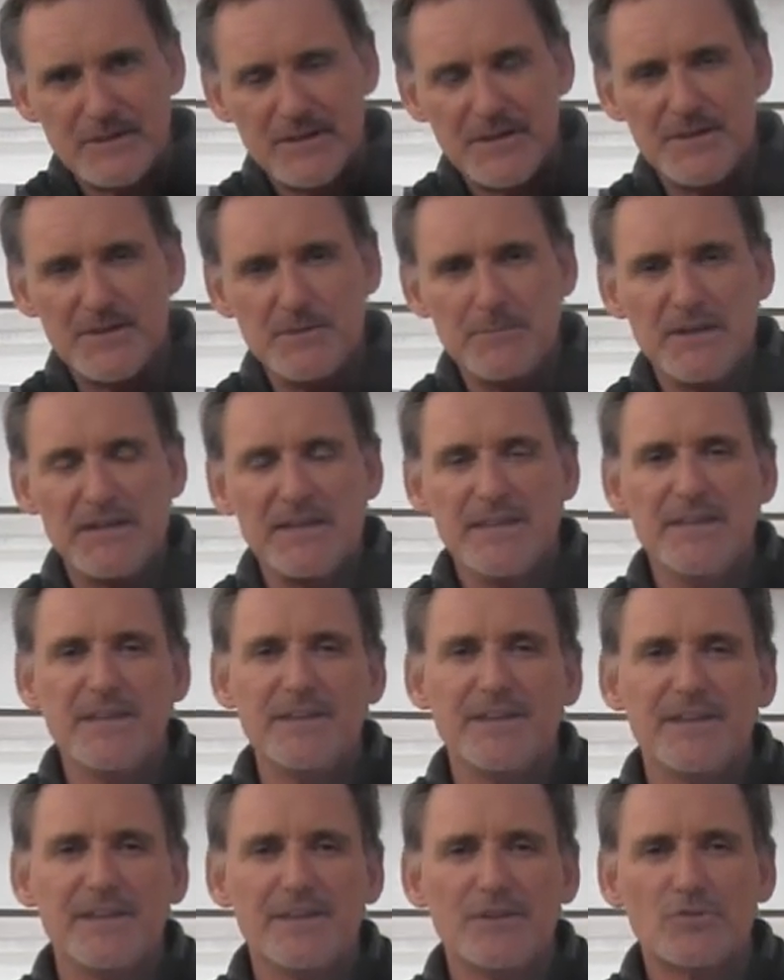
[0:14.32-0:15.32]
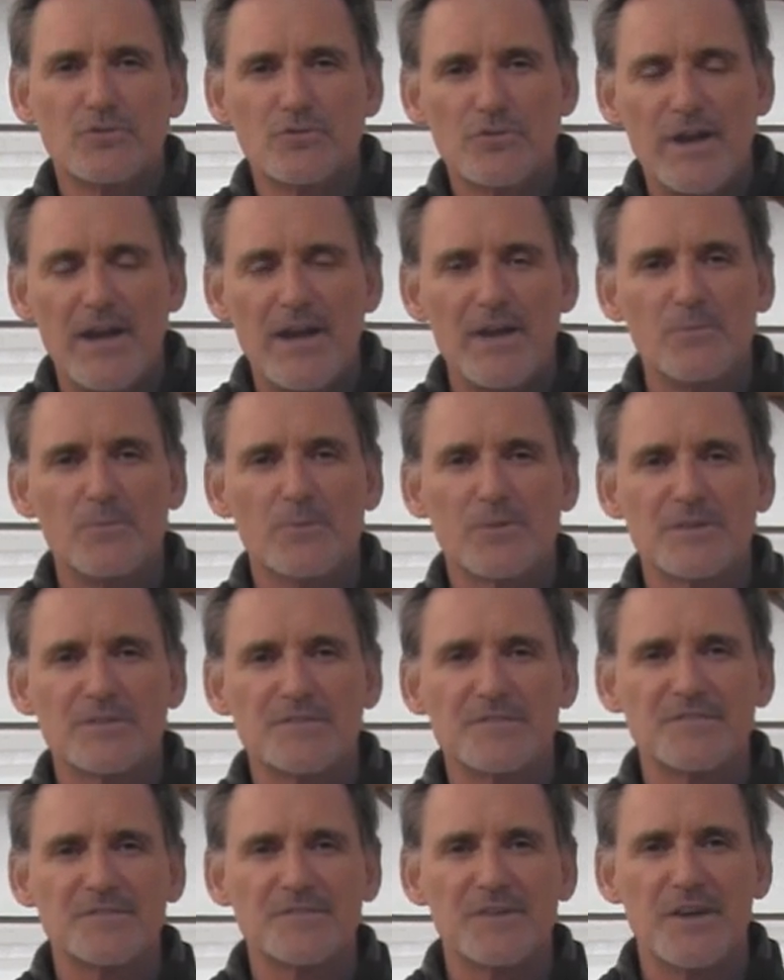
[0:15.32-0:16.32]
In the beginning,
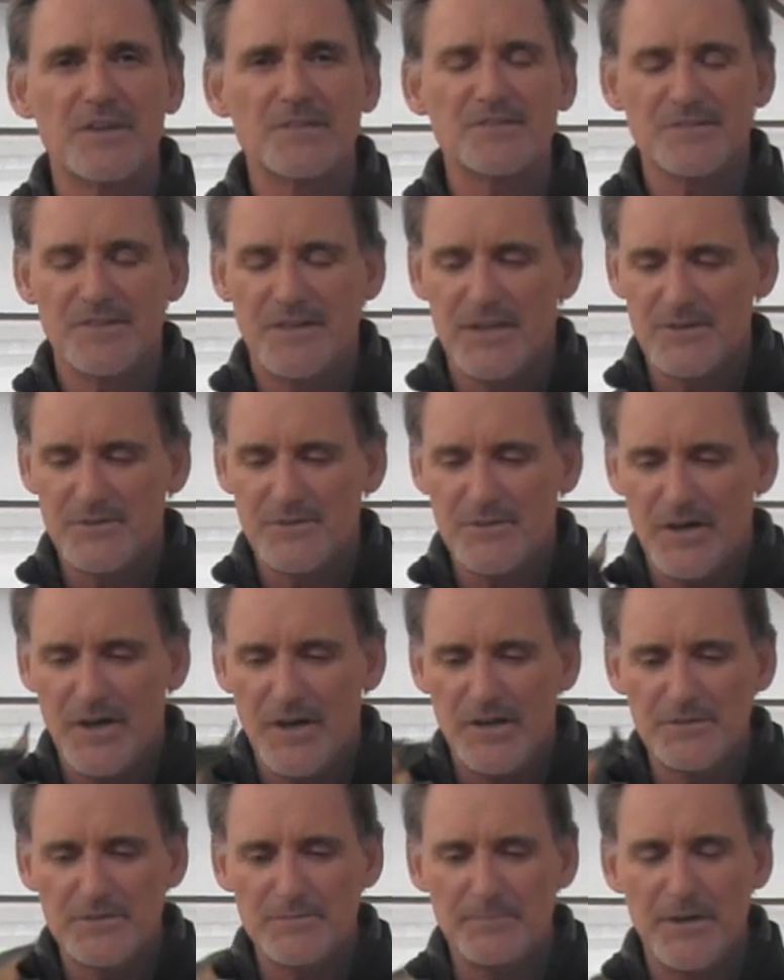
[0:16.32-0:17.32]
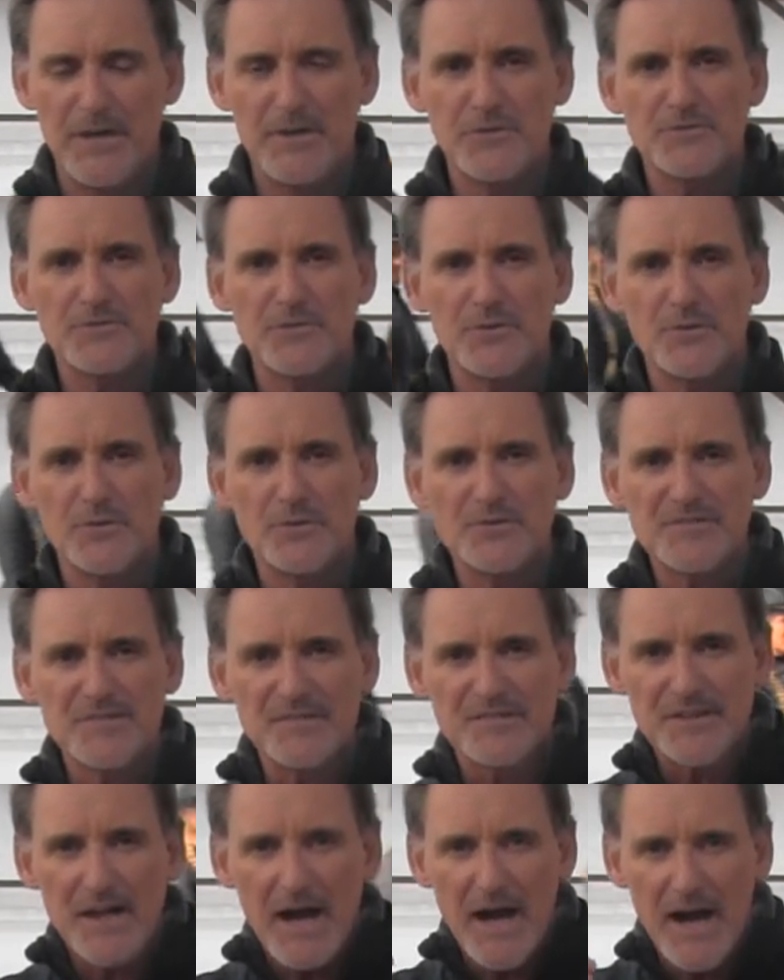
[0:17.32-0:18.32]
groundwork starts out all about the
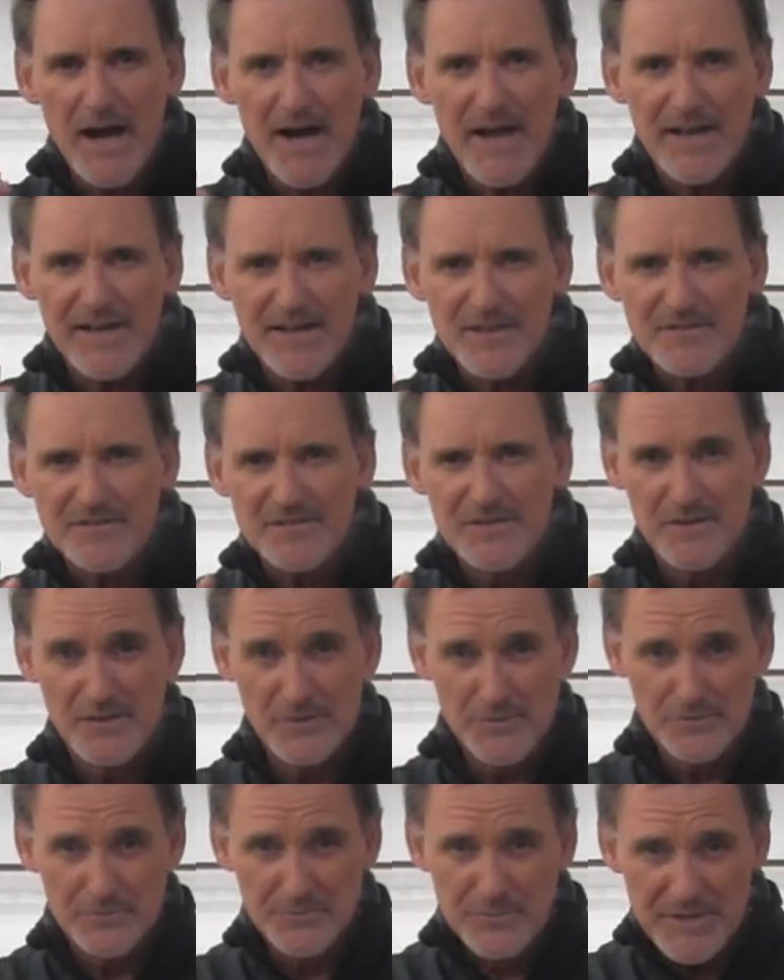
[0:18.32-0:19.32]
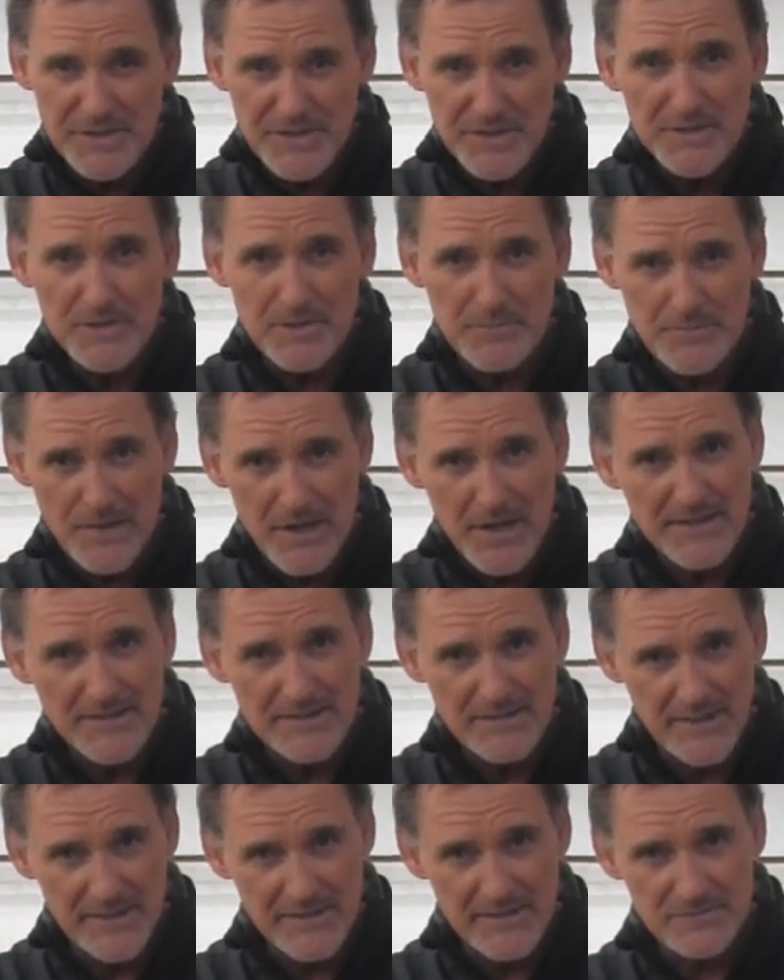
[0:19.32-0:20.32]
horse's eyes reading your
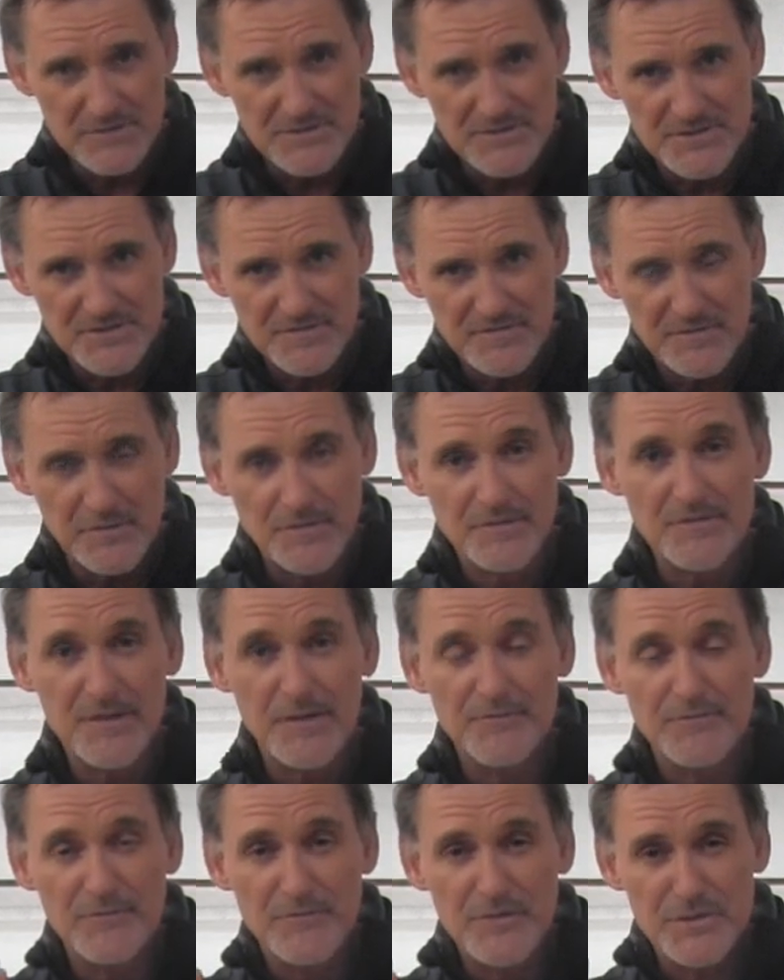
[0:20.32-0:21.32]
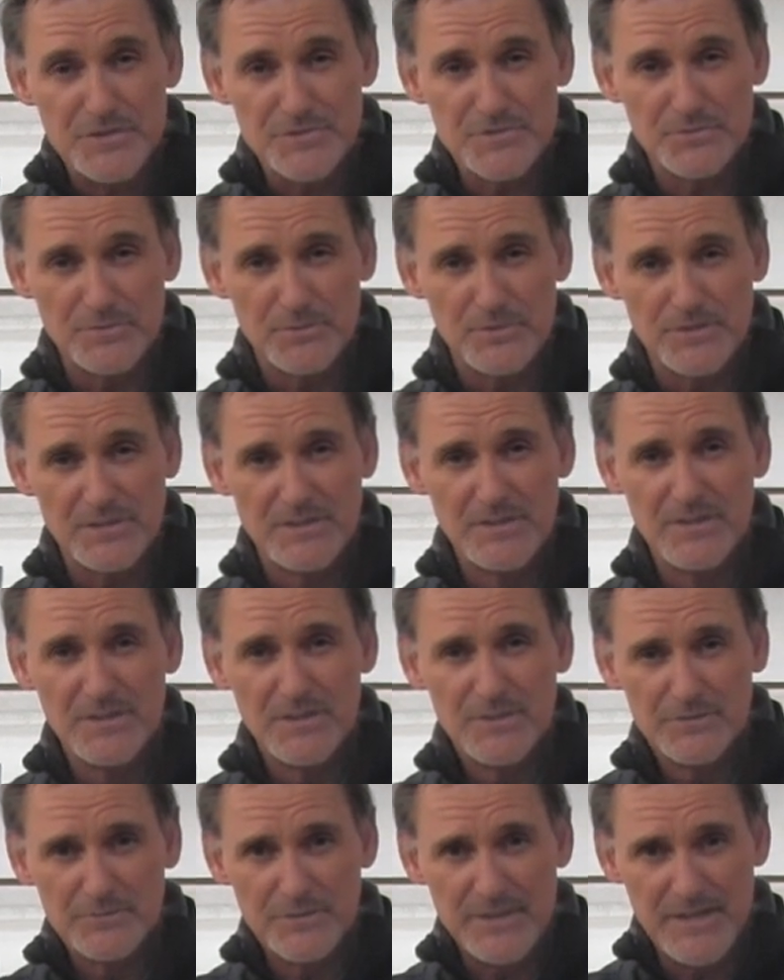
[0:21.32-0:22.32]
body language. So it's a visual
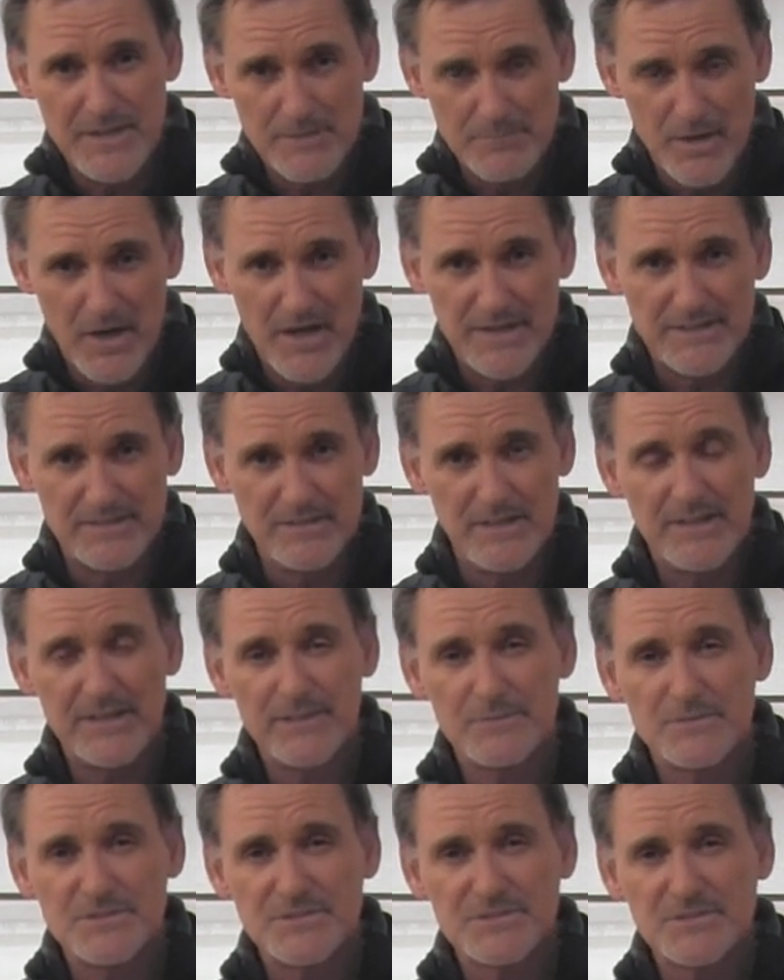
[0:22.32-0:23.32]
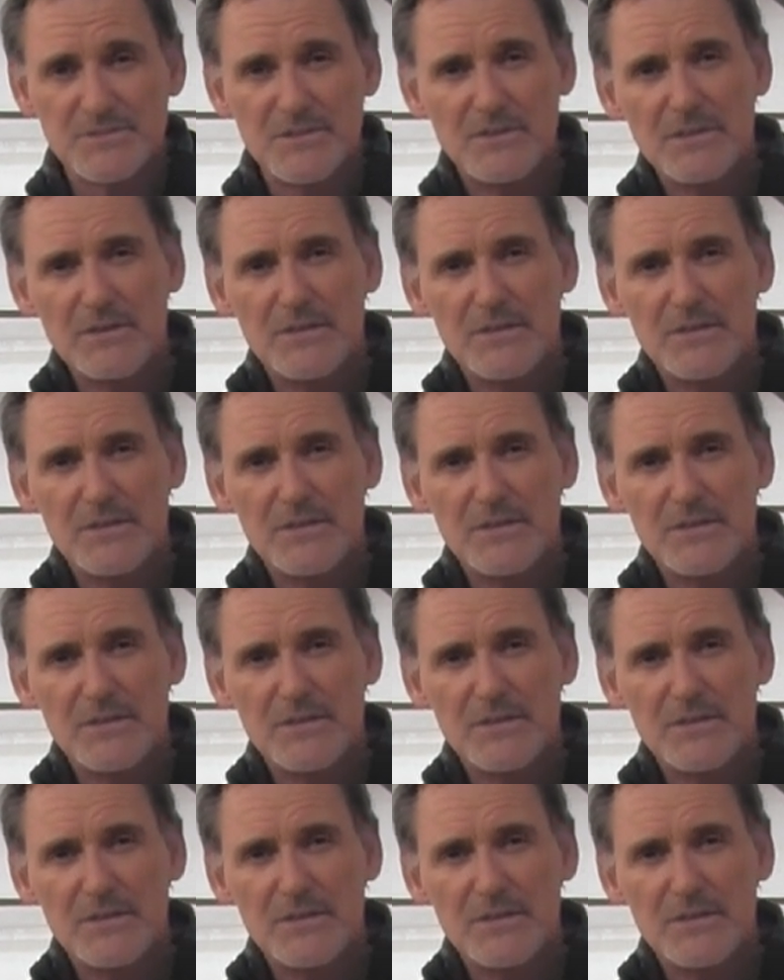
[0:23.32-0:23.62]
reading body language.